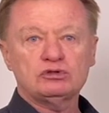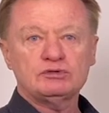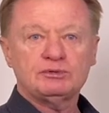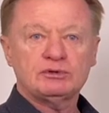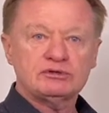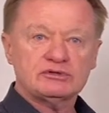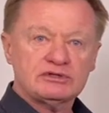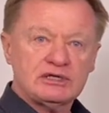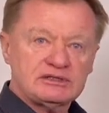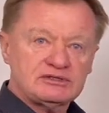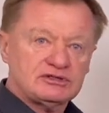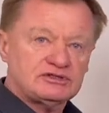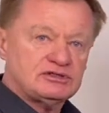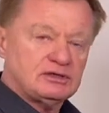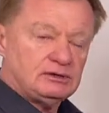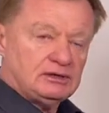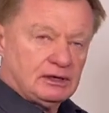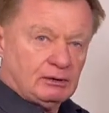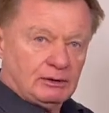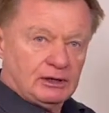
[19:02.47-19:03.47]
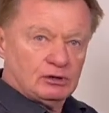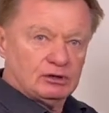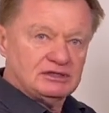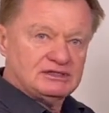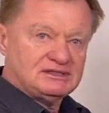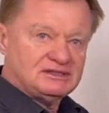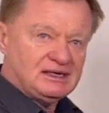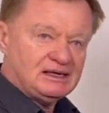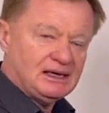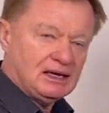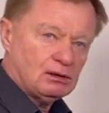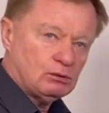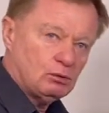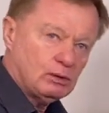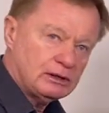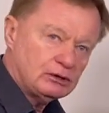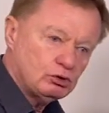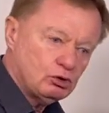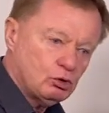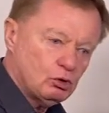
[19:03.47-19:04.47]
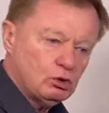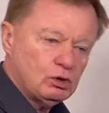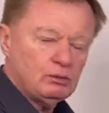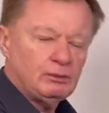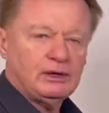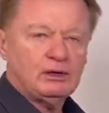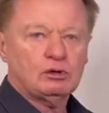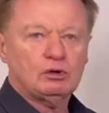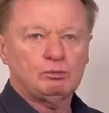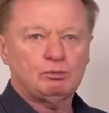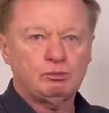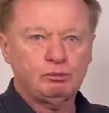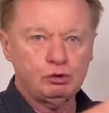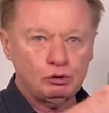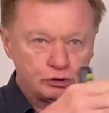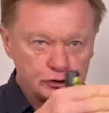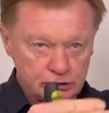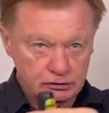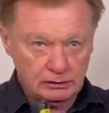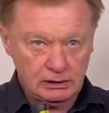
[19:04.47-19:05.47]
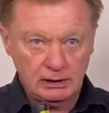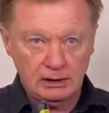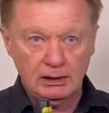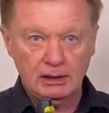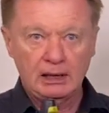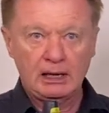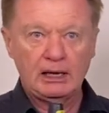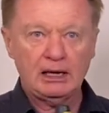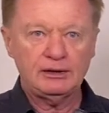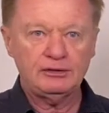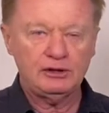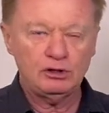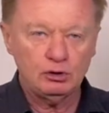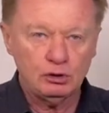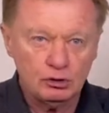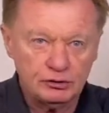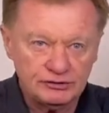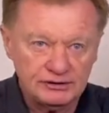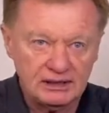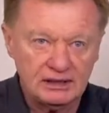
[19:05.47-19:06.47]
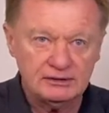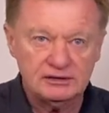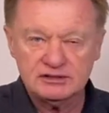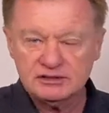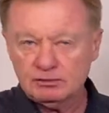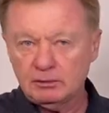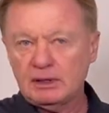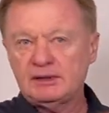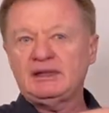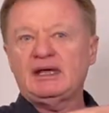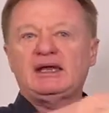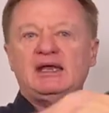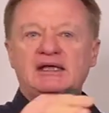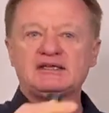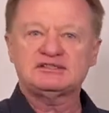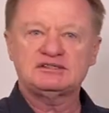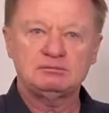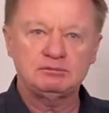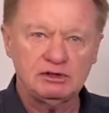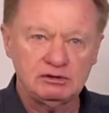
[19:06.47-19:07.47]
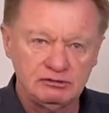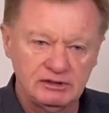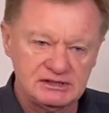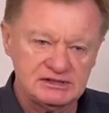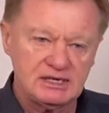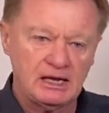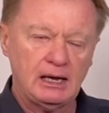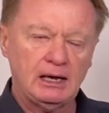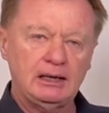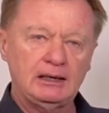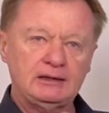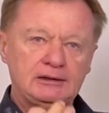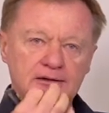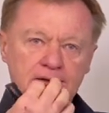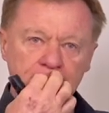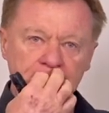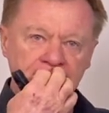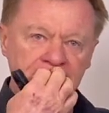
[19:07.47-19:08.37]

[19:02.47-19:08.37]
because as I said, we've got to dig out one corner, we've got to push the earth down this way, that has to be retained.